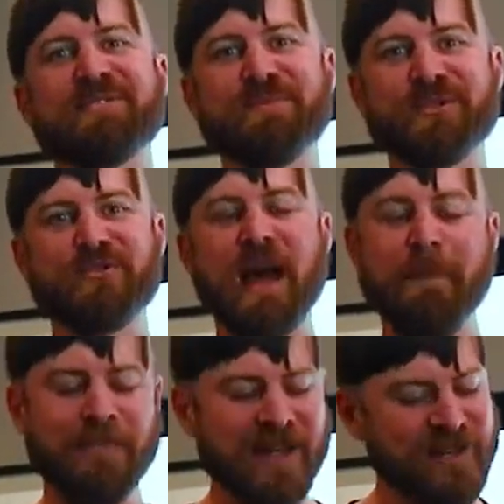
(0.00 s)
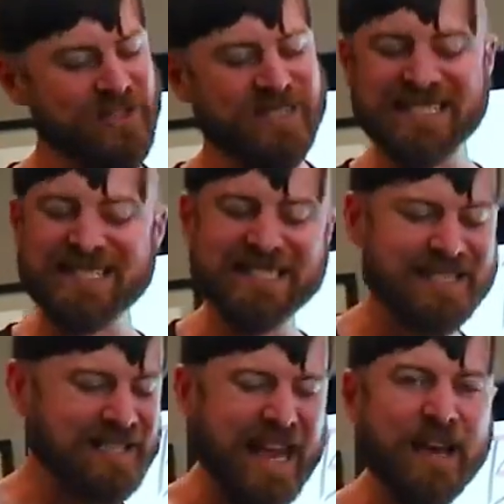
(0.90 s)
subscribe button.
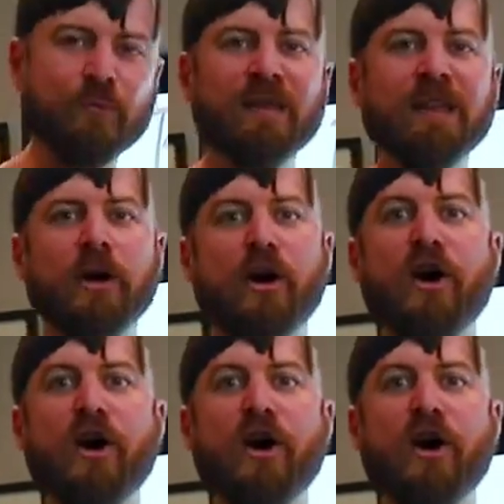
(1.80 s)
Just hit it really